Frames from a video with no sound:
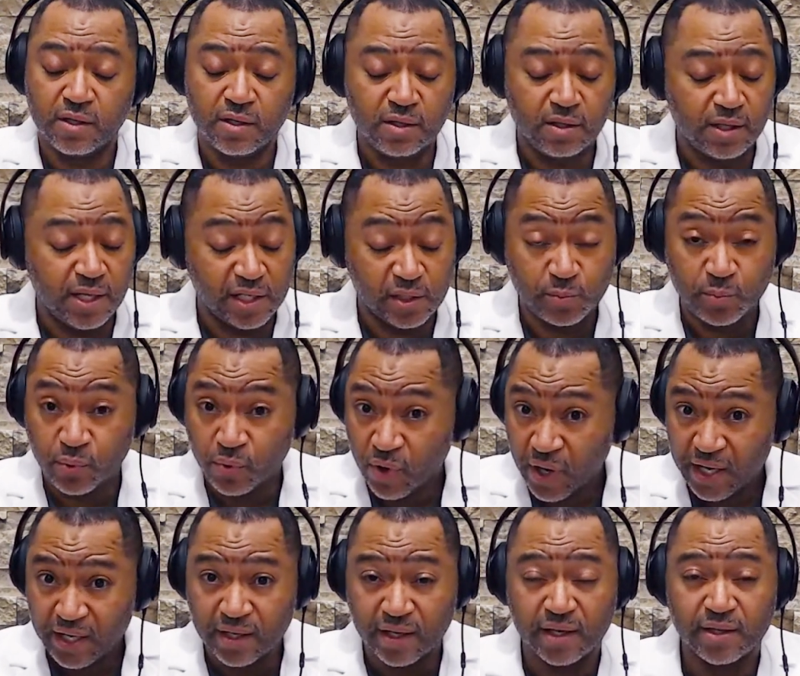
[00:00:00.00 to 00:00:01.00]
let's
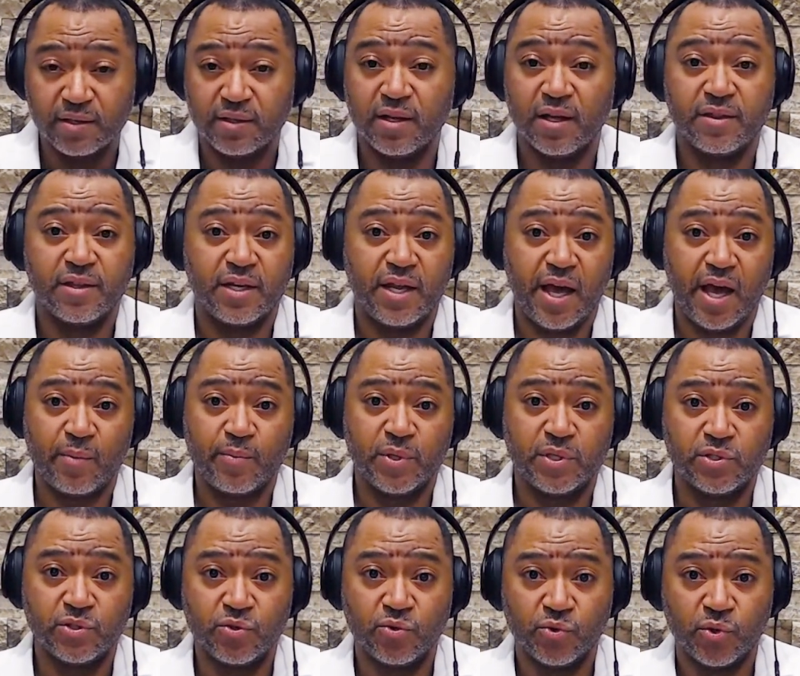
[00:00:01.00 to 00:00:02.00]
pray that nothing
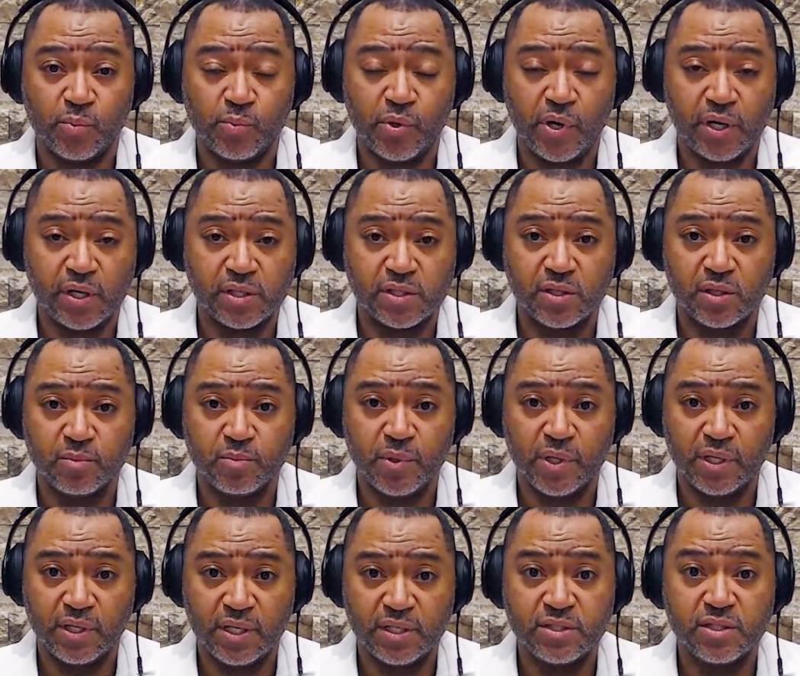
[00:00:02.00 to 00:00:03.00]
happens during the pregnancy,
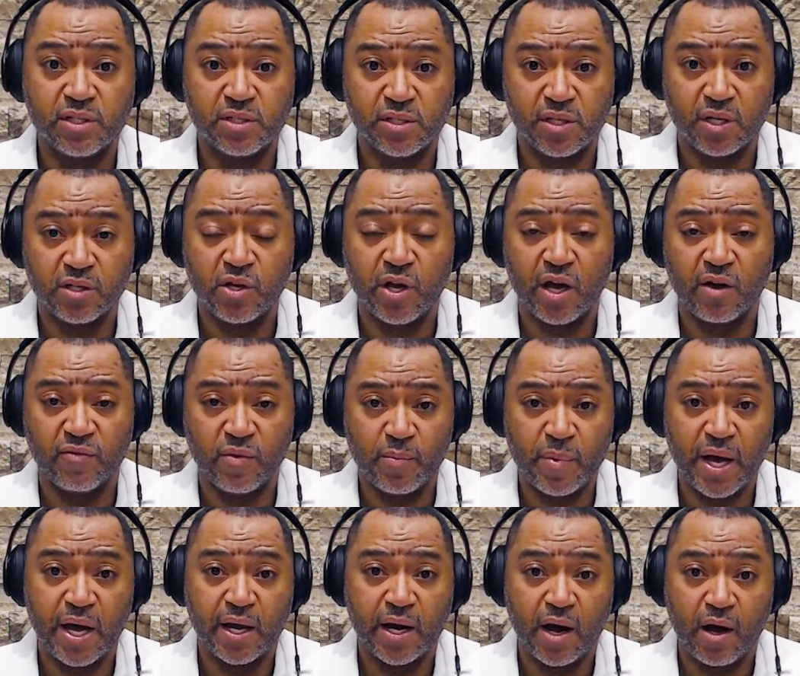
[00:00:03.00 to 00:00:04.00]
but let's just say you have a
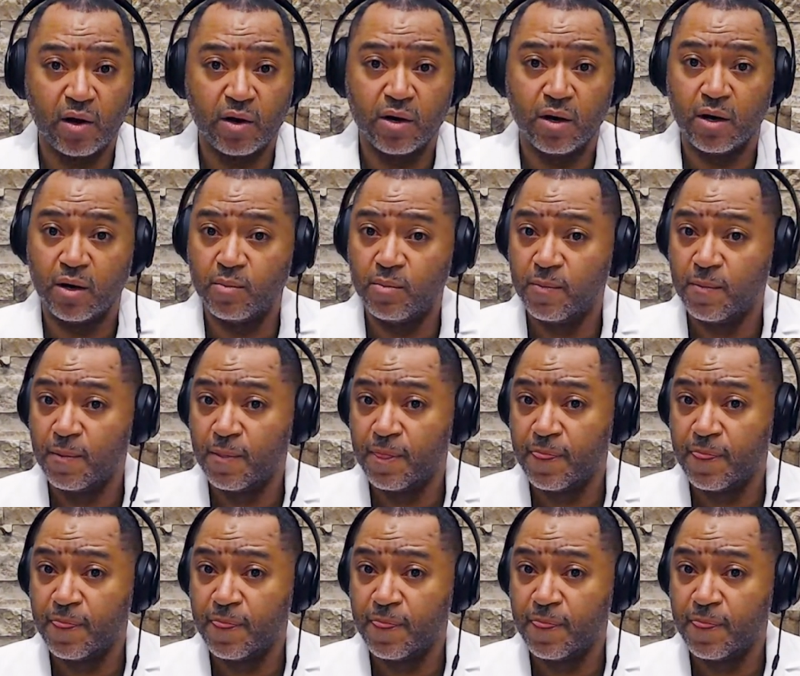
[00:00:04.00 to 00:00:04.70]
bad outcome,